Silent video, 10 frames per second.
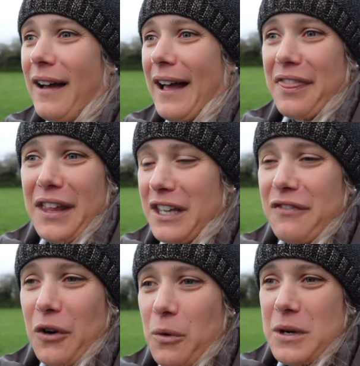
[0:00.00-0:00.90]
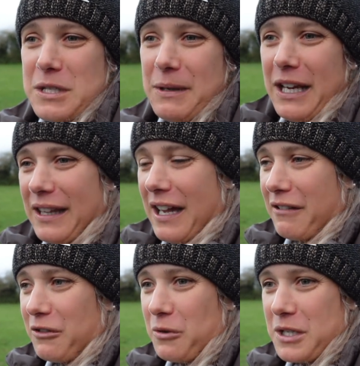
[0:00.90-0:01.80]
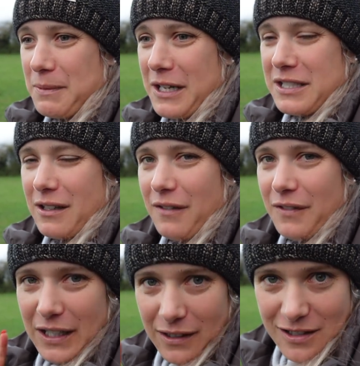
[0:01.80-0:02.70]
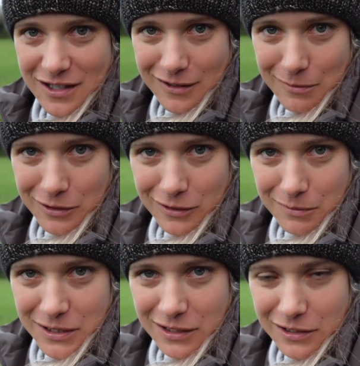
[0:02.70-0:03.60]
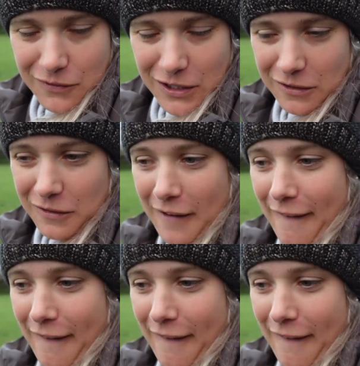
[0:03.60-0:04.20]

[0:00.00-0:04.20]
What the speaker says: and thank you for always being there and always being so lovely, 99.9% of you.